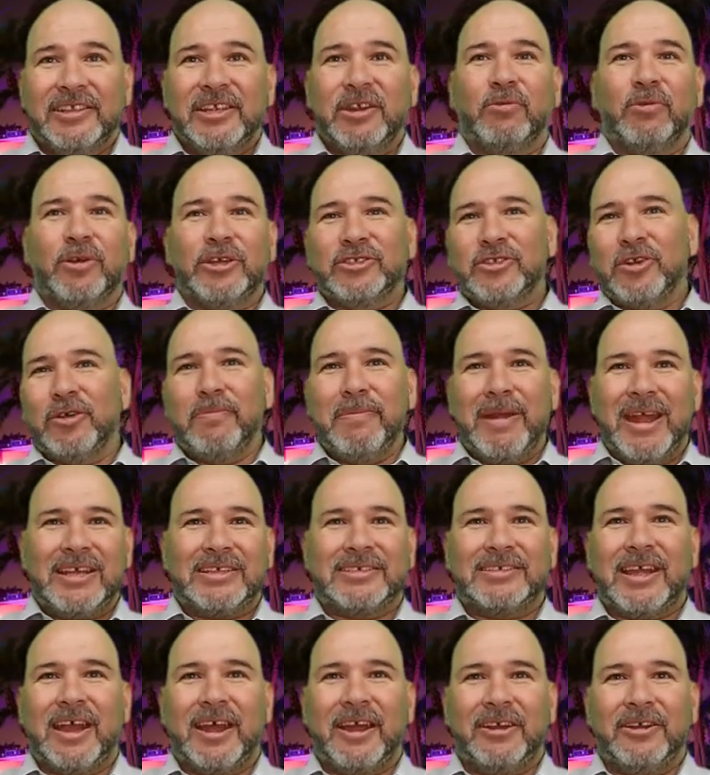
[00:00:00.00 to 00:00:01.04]
the original
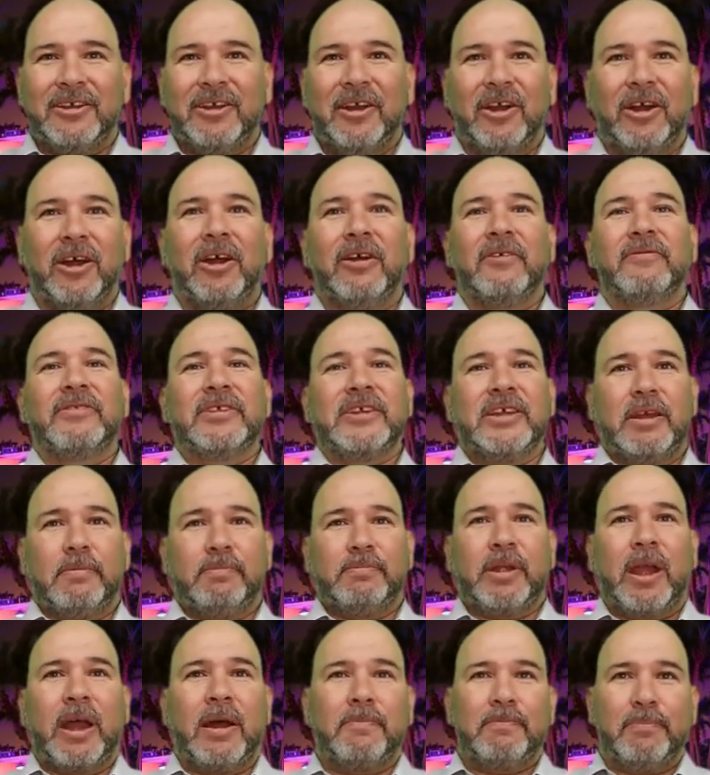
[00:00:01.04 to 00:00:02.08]
mascot of the
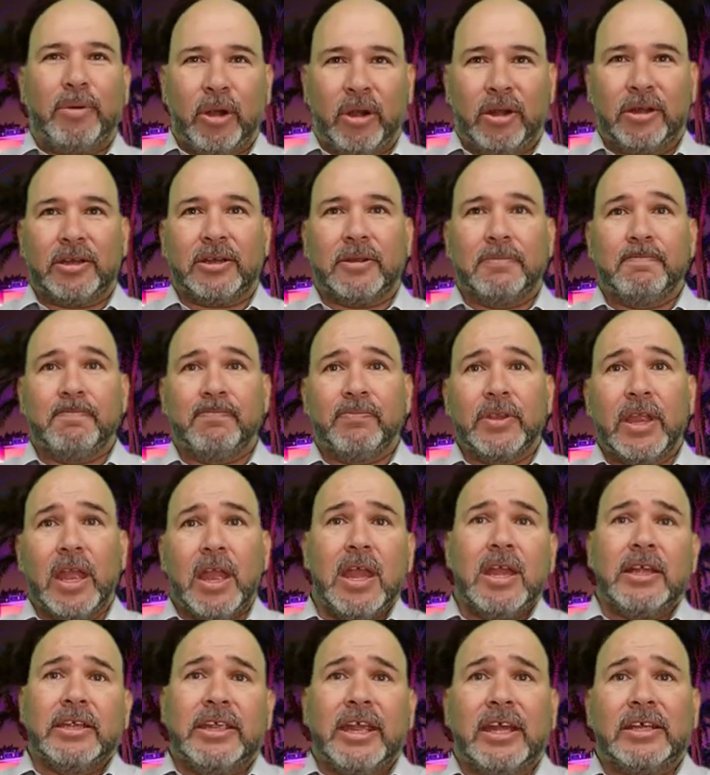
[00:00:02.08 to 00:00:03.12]
Epcot park.
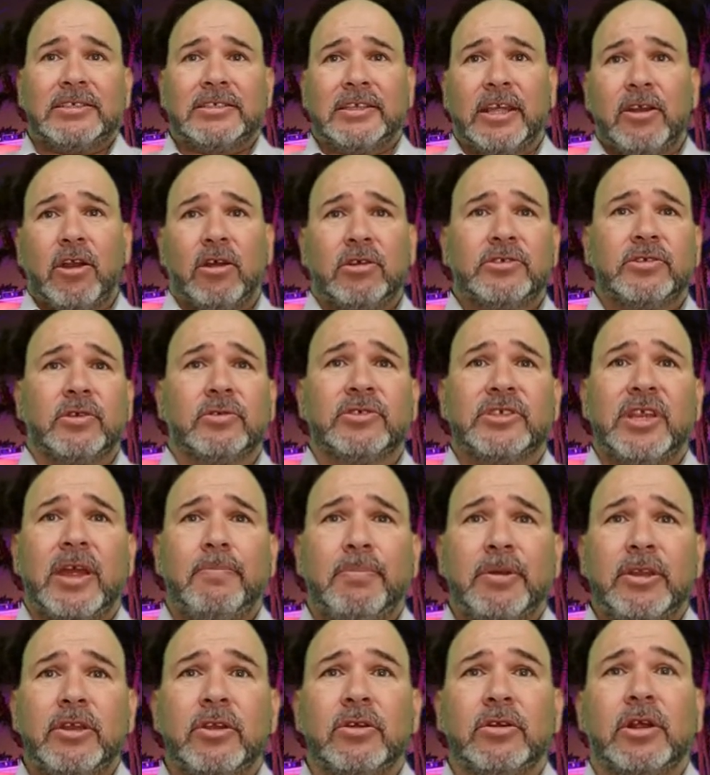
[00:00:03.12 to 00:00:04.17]
Guests can also
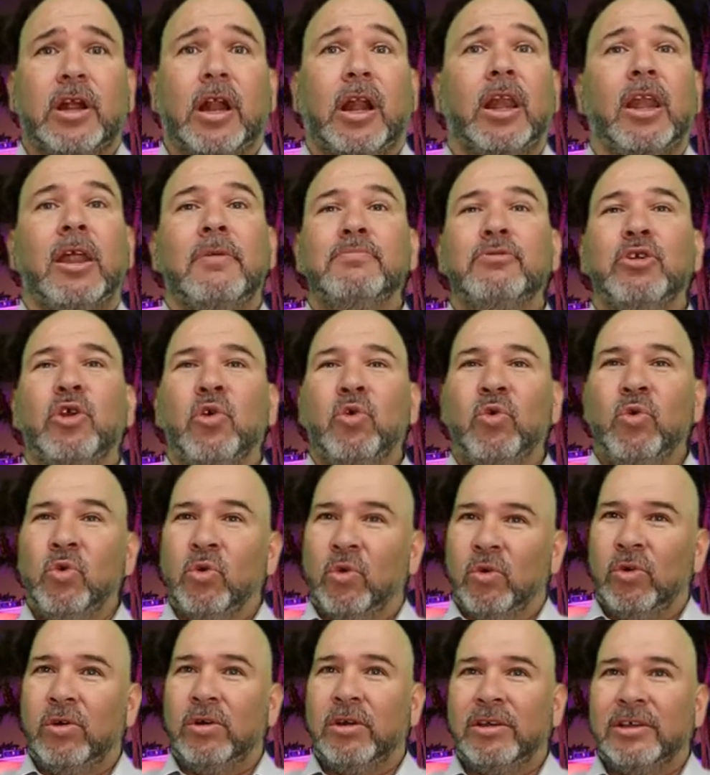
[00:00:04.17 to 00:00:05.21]
step into Club
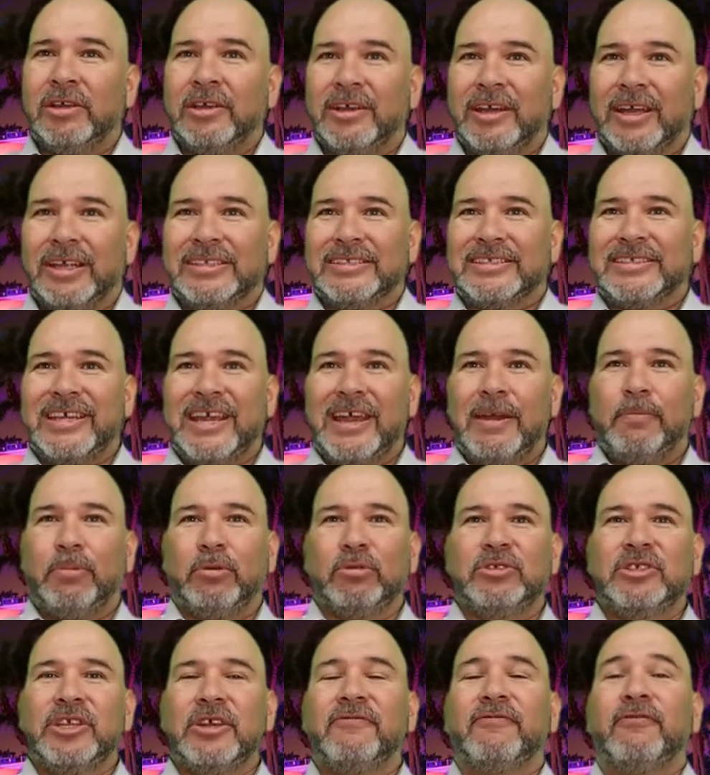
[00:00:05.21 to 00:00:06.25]
Cool and
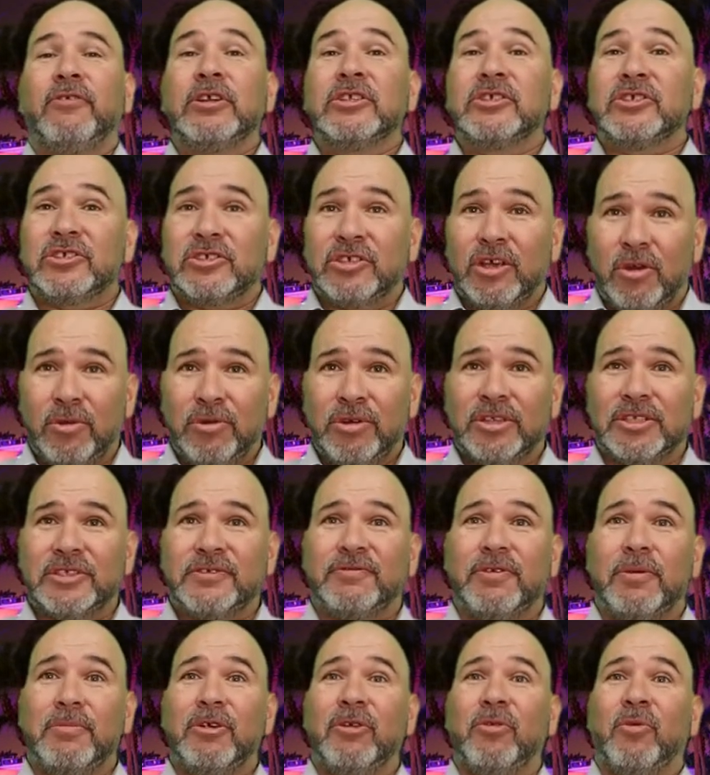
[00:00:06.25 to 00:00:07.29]
sample different
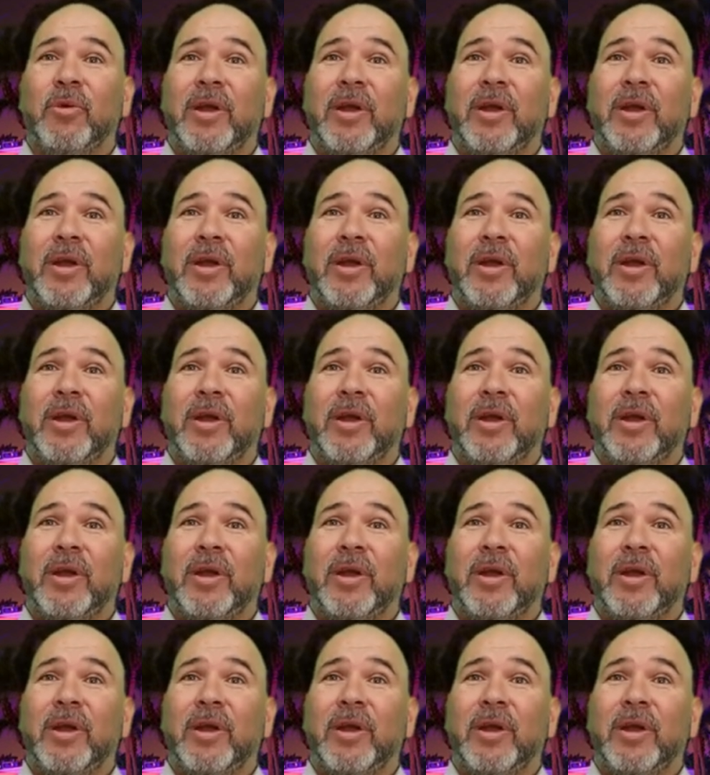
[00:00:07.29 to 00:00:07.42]
sodas from